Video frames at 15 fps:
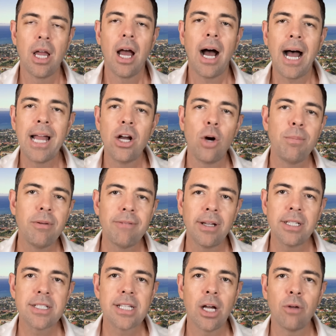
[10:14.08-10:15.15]
I hope you found
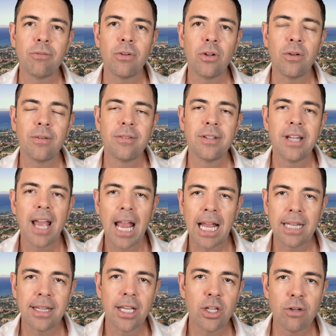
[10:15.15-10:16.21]
this helpful.
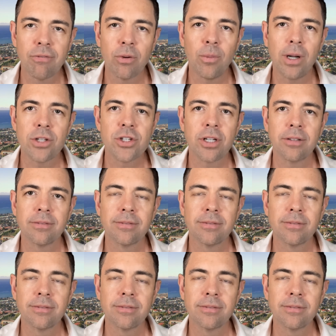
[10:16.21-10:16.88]
Thank you for watching.